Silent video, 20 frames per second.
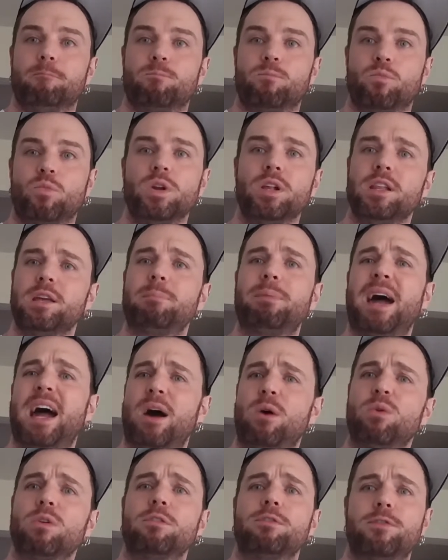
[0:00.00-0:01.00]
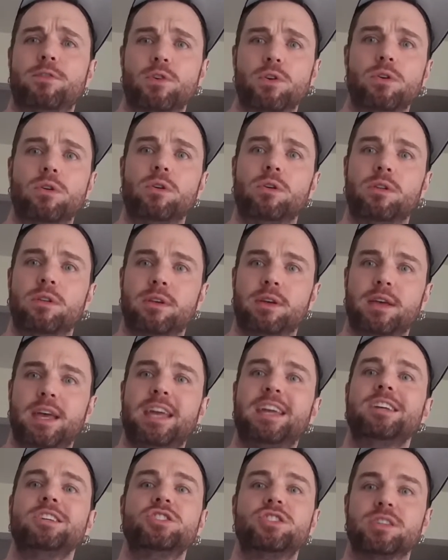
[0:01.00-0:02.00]
really powerful
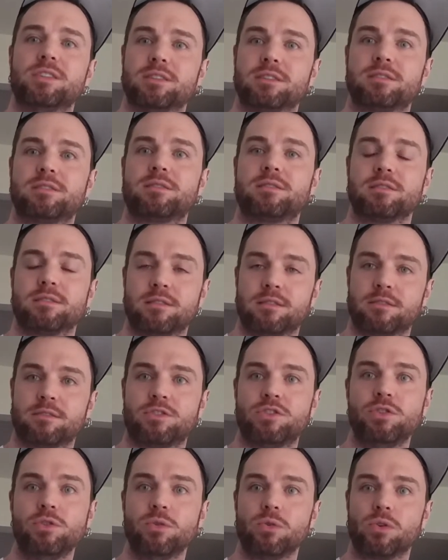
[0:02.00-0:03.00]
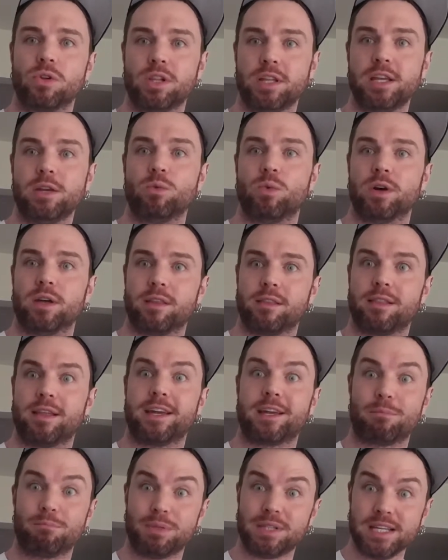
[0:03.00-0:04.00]
agents to clean with,
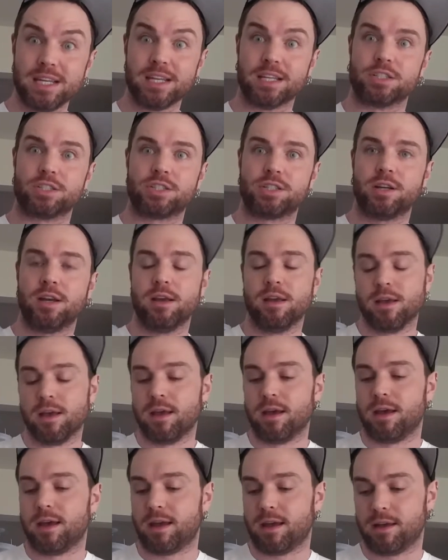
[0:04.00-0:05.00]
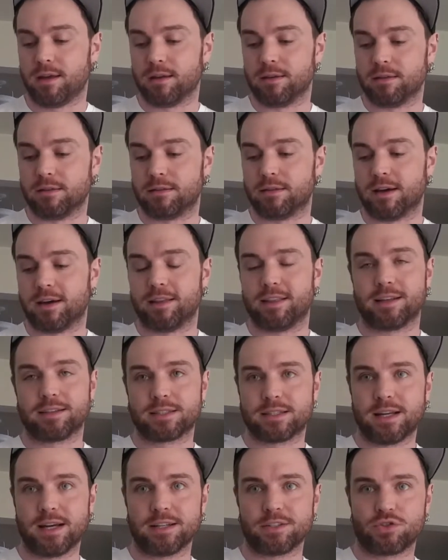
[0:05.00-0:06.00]
like bleach, and
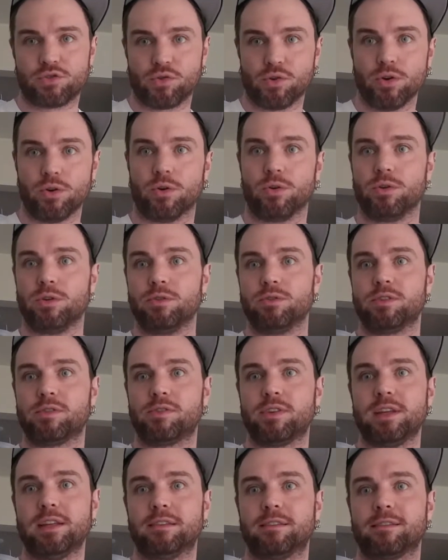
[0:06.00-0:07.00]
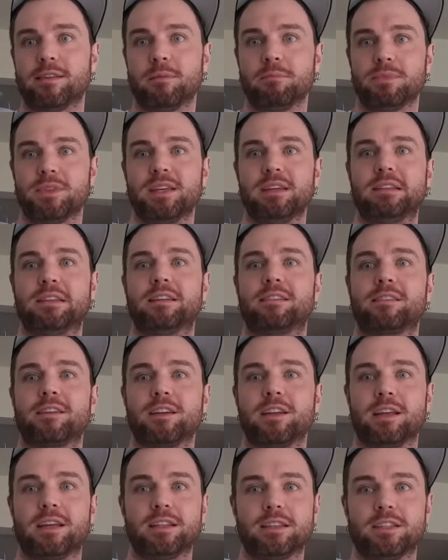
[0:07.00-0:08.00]
that's not true. You just need something that's
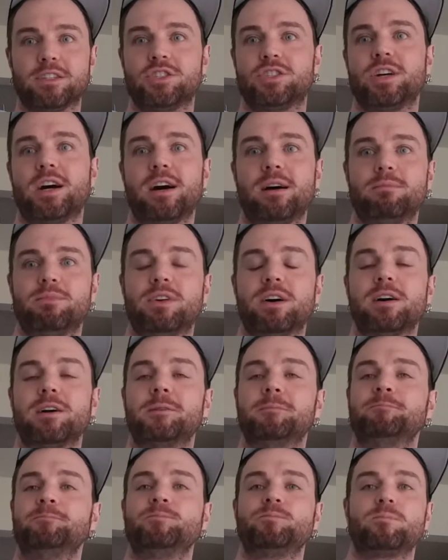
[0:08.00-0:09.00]
going to get the job done.